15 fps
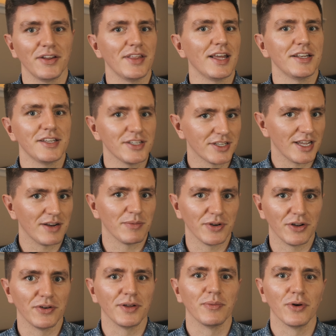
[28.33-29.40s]
and that discount would
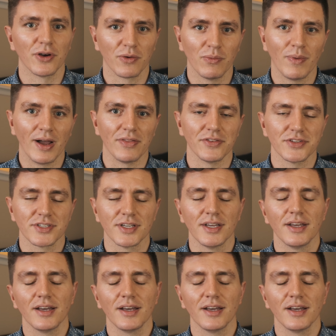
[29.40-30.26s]
only work once.